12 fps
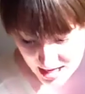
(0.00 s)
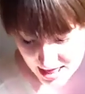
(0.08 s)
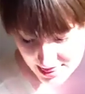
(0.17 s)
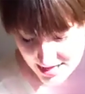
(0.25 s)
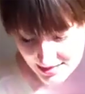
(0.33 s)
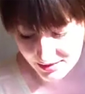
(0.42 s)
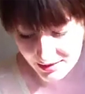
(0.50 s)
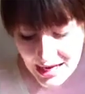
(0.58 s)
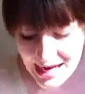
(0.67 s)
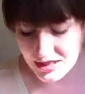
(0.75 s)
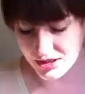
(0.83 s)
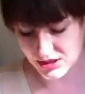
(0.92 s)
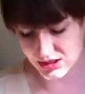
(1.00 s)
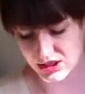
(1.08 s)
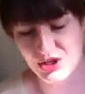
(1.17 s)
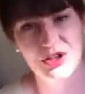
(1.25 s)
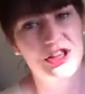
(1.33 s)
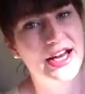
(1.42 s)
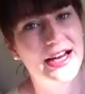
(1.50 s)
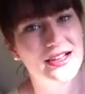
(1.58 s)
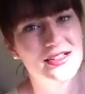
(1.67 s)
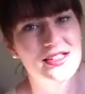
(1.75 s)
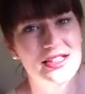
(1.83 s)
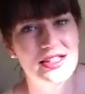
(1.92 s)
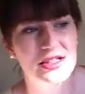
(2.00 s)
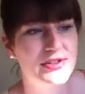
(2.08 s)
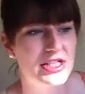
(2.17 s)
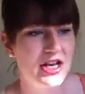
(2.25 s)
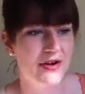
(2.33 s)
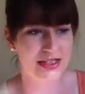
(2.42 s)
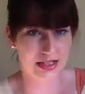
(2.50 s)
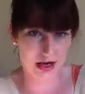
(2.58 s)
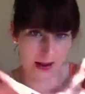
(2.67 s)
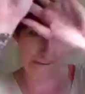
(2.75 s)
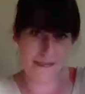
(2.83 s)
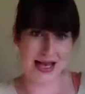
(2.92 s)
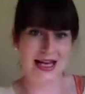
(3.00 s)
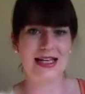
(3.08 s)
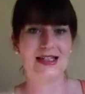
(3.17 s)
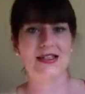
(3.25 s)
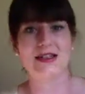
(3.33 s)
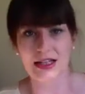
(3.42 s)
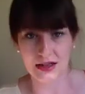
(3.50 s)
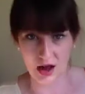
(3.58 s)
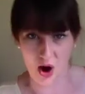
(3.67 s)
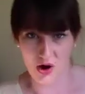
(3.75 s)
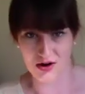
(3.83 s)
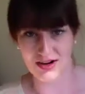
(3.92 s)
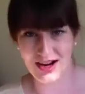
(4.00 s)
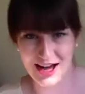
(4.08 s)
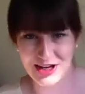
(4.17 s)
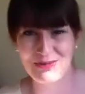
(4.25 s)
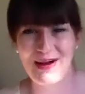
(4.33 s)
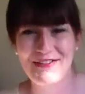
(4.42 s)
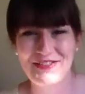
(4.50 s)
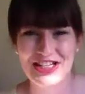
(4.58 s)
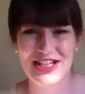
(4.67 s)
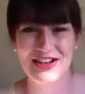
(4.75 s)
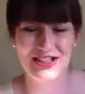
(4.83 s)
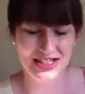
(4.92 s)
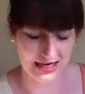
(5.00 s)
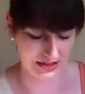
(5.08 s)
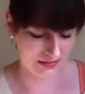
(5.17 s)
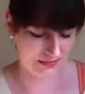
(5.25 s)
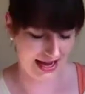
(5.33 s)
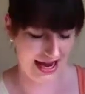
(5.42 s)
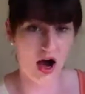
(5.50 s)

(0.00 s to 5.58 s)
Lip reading: And then the last two things, so this video isn't amazingly long as my videos tend to be,